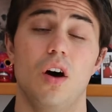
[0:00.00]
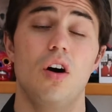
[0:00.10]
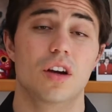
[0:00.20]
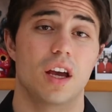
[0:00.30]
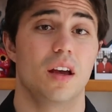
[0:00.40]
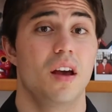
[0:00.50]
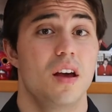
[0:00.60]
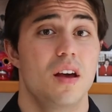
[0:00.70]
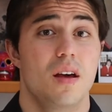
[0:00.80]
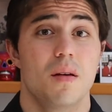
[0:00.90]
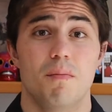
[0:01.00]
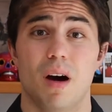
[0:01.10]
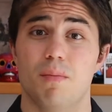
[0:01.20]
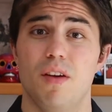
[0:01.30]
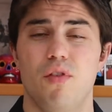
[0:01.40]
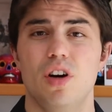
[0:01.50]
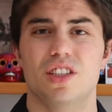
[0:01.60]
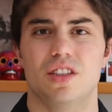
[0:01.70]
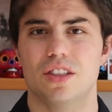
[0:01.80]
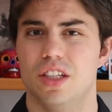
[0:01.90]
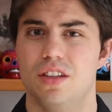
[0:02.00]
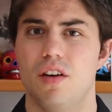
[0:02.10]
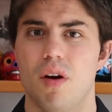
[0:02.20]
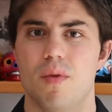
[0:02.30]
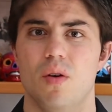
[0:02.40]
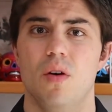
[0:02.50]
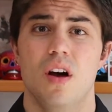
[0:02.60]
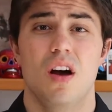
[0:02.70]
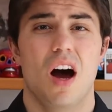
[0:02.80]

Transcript: Okay, but before starting the review,